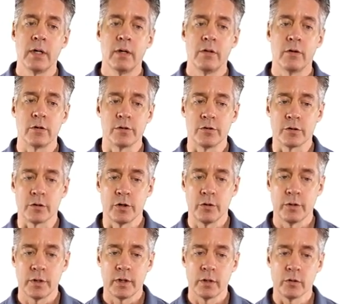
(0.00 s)
There are
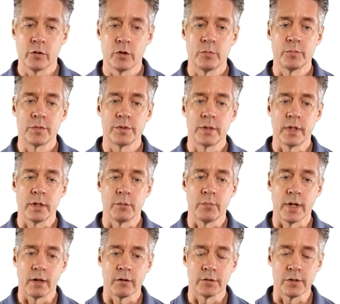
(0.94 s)
security groups and
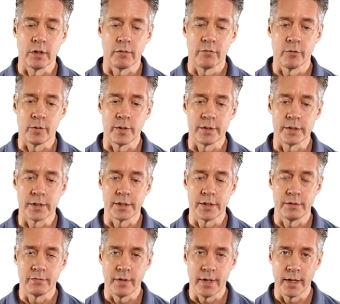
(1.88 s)
Microsoft
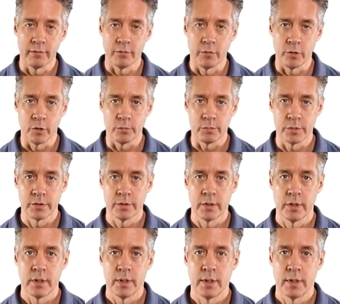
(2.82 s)
365 groups.